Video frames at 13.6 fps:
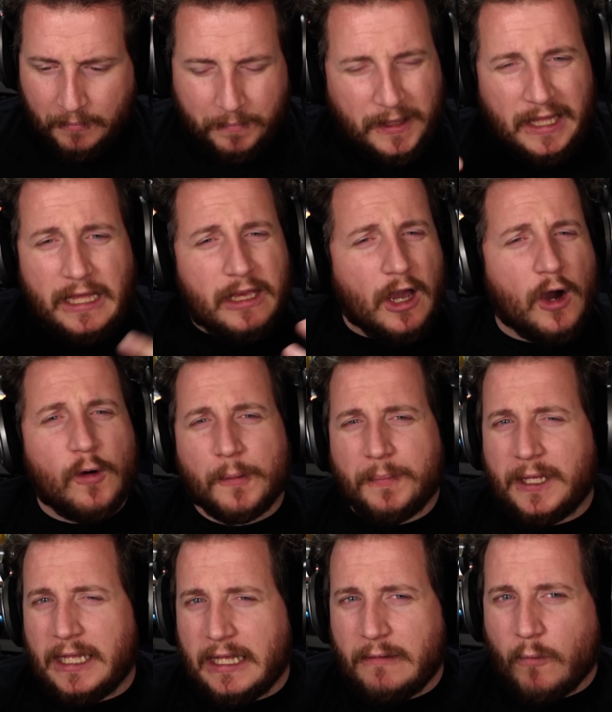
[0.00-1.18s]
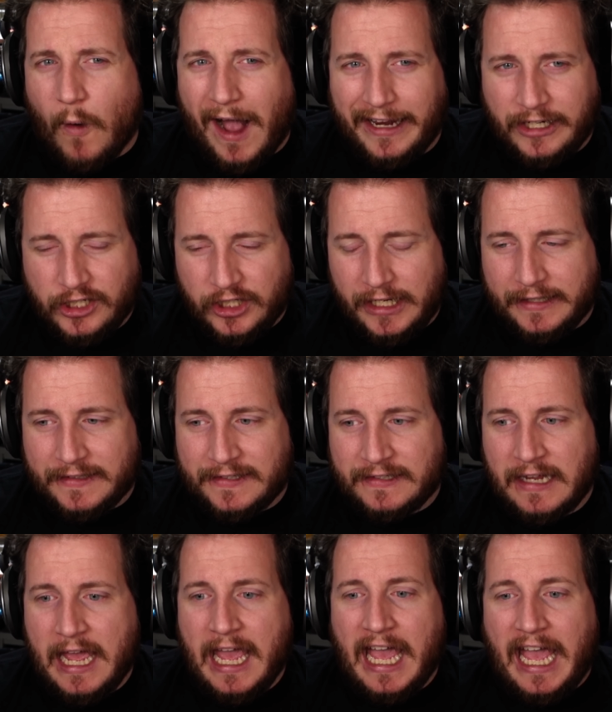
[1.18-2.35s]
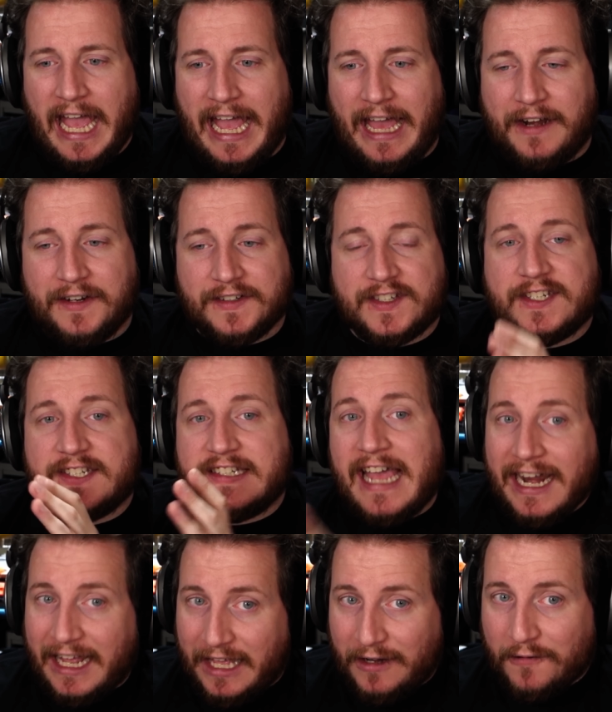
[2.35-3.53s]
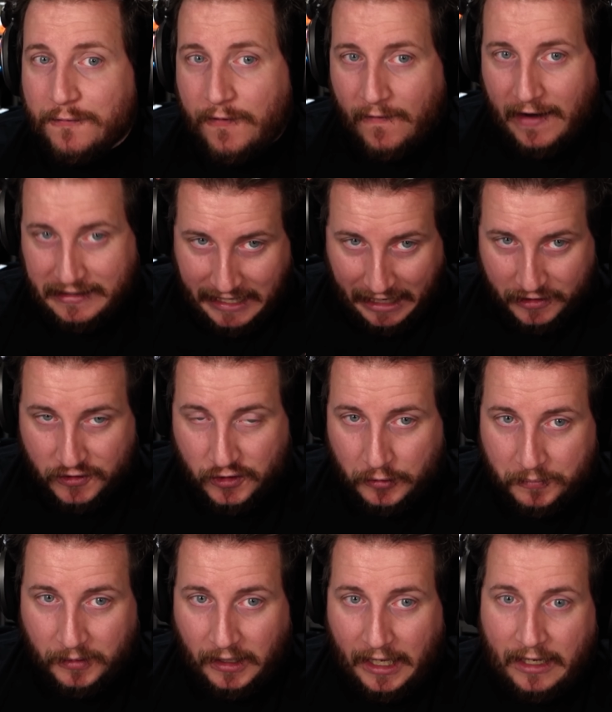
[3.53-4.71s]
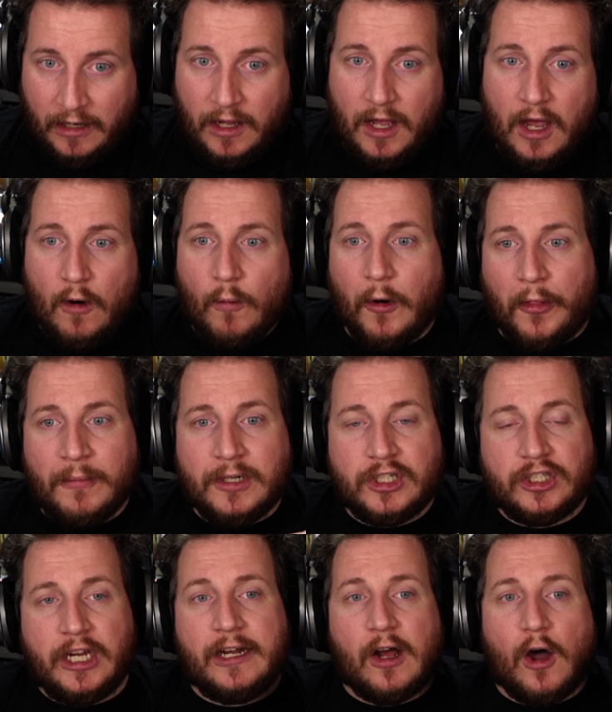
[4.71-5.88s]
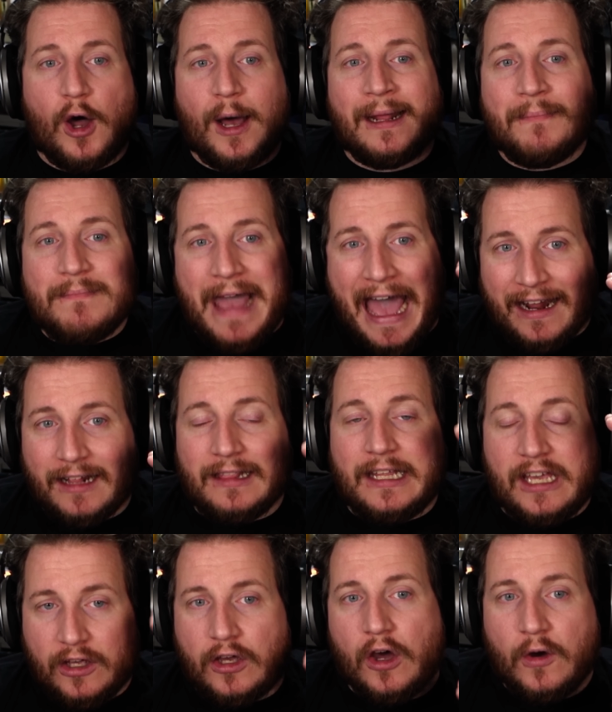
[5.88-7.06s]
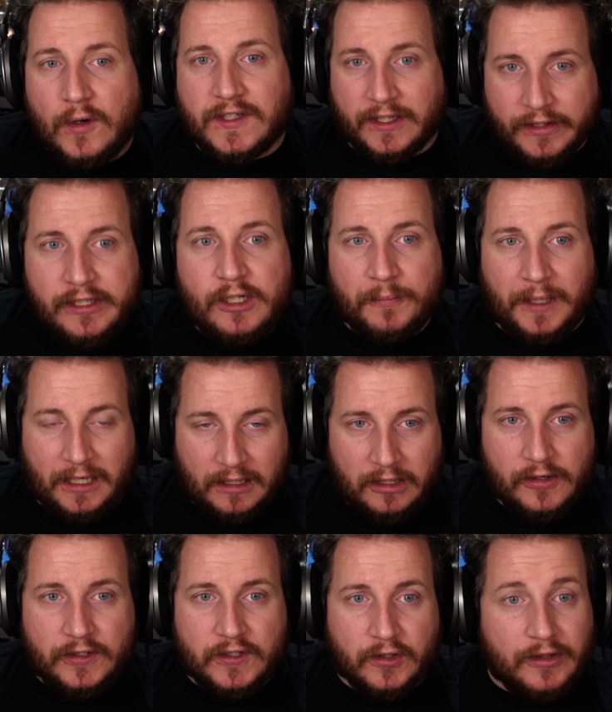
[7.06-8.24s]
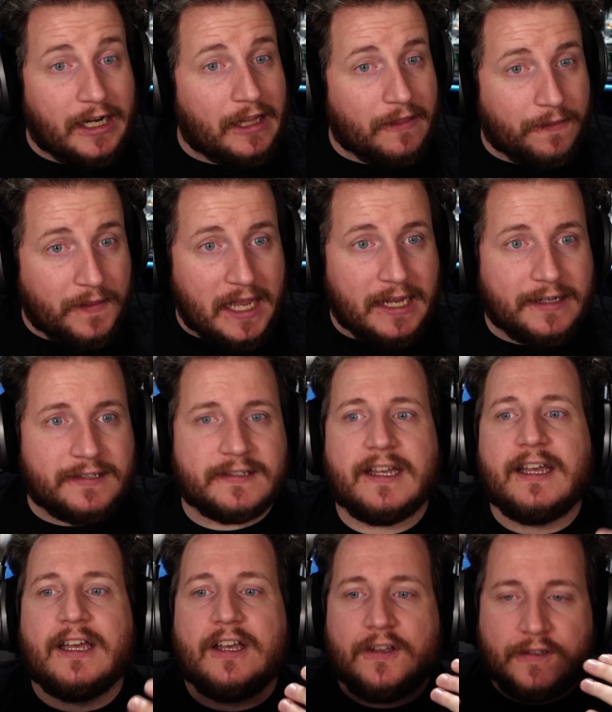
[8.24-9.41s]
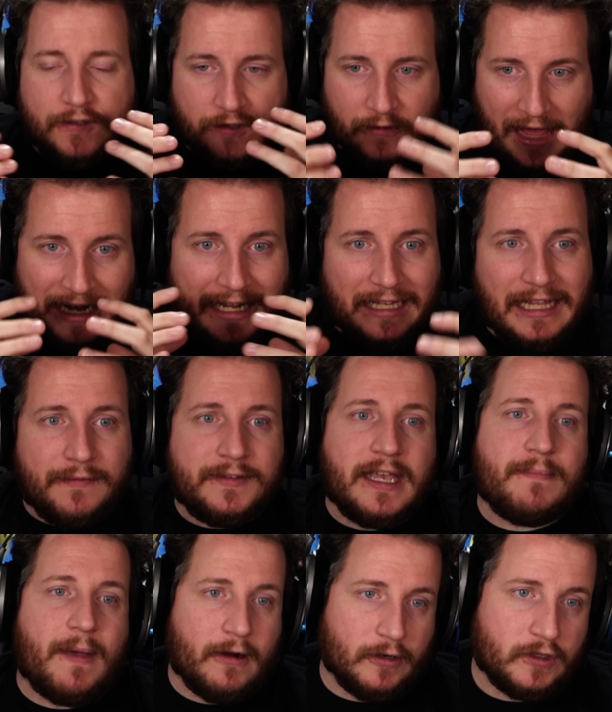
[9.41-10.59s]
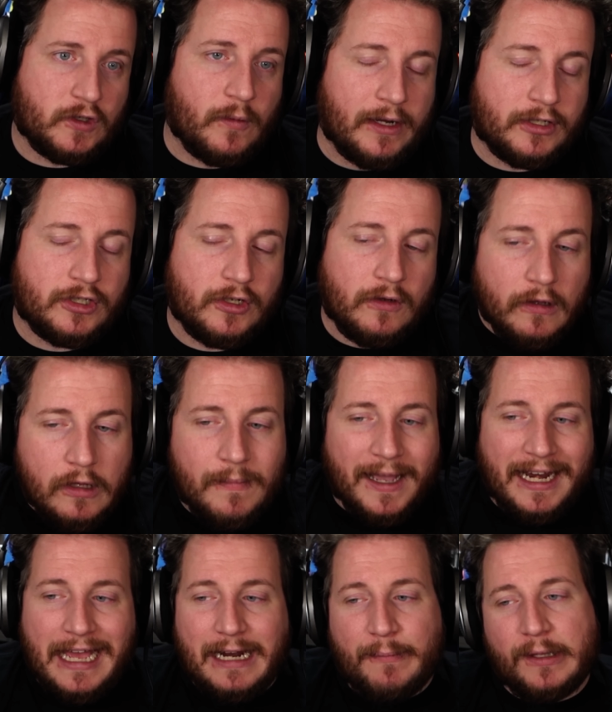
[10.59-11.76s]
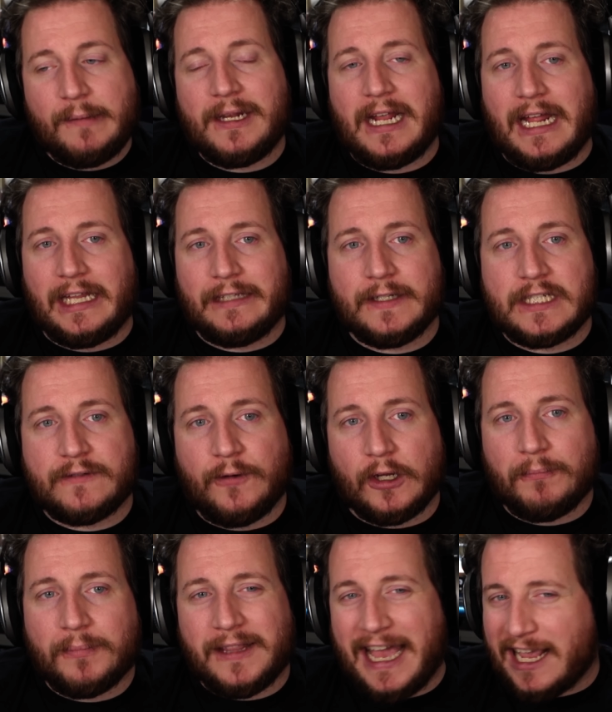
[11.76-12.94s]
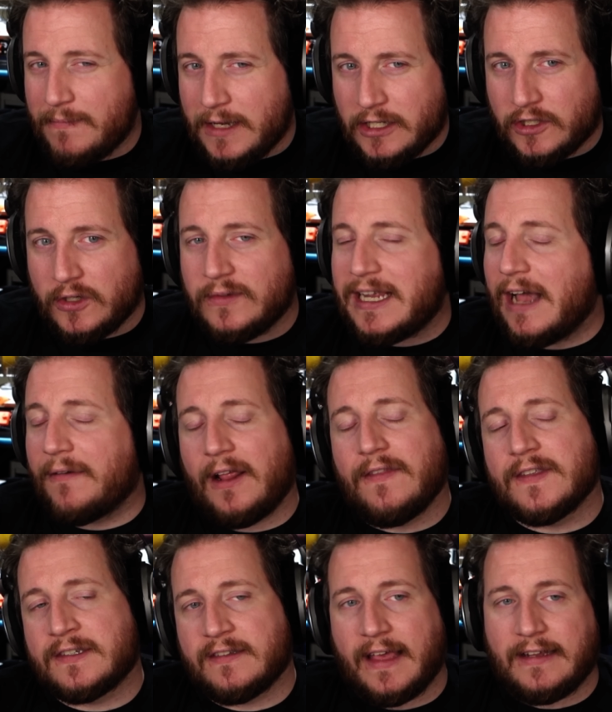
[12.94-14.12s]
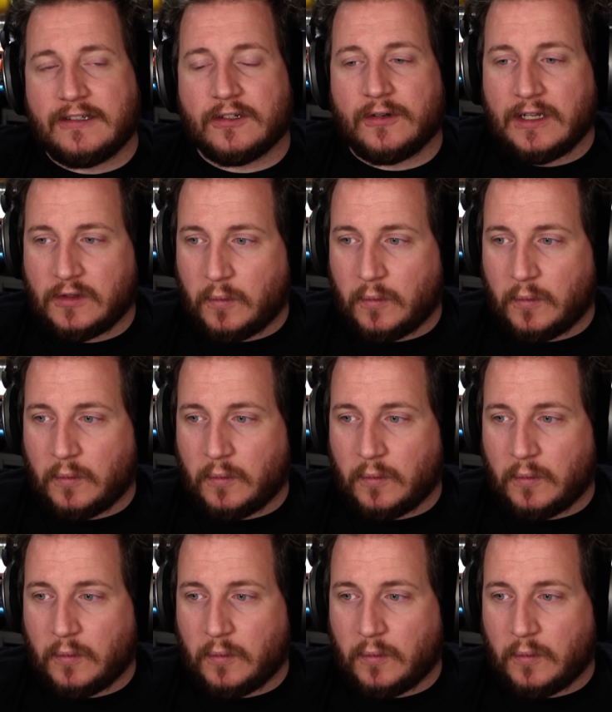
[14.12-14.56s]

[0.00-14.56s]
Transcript: P E O or P E Y sheets and set it for a textured plate where the machine automatically goes a little bit closer than it thinks, so that it gives a better squish. You might end up with a bit of elephant's foot, but that can be tuned out in the slicer as